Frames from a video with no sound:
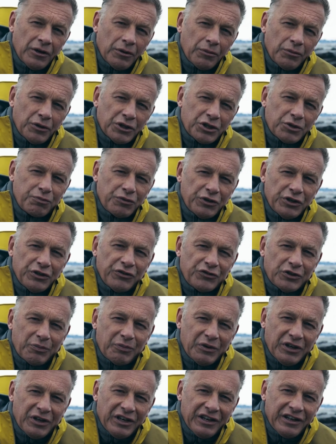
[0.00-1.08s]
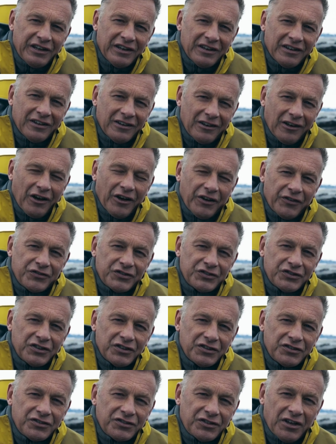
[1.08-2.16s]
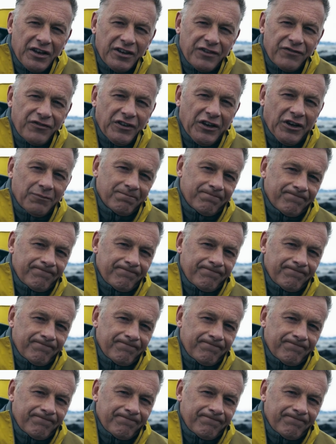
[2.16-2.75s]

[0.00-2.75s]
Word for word: which proved to be life's saviour.